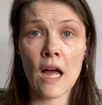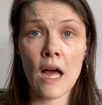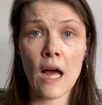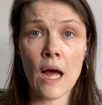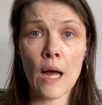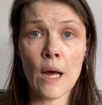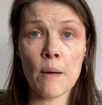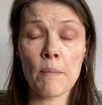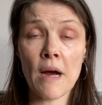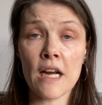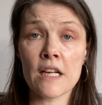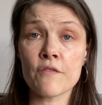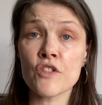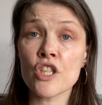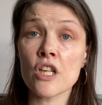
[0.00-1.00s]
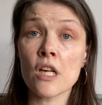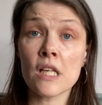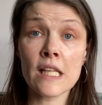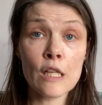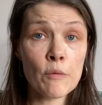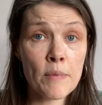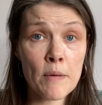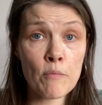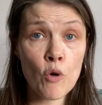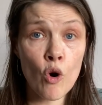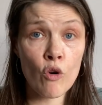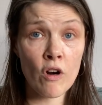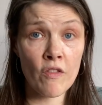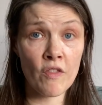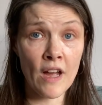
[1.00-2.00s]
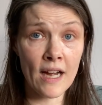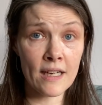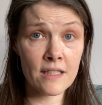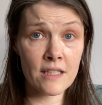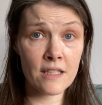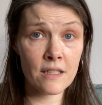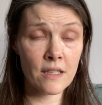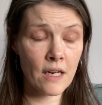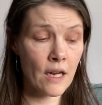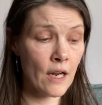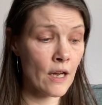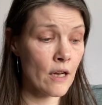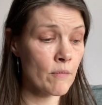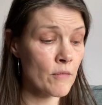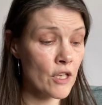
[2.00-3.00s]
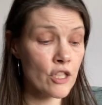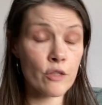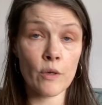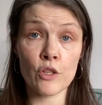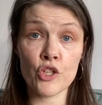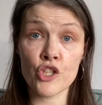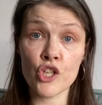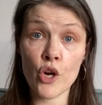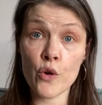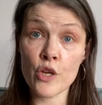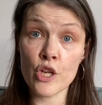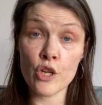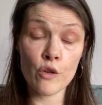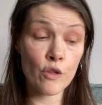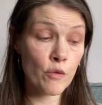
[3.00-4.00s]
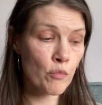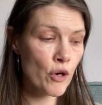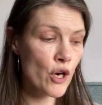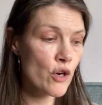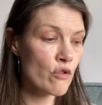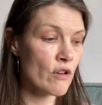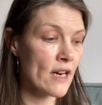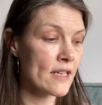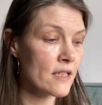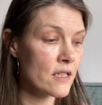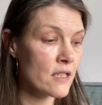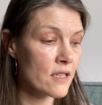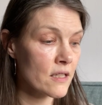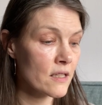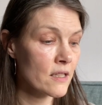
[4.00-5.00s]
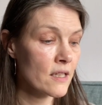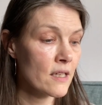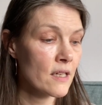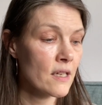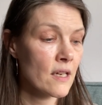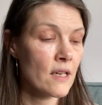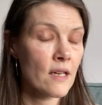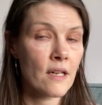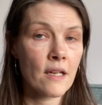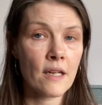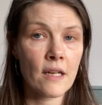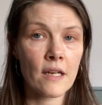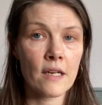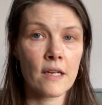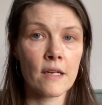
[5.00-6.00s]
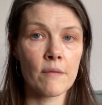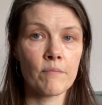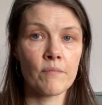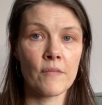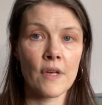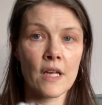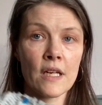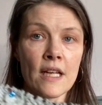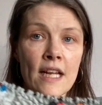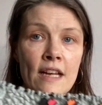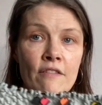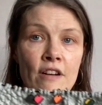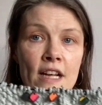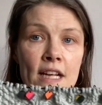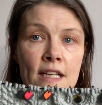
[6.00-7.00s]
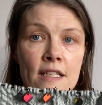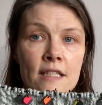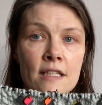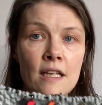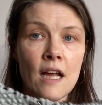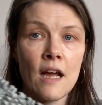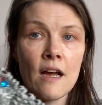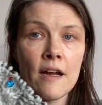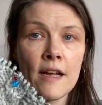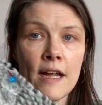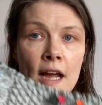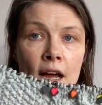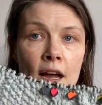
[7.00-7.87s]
and I've done a little bit more on that. So I'll show you the progress. And here it is. I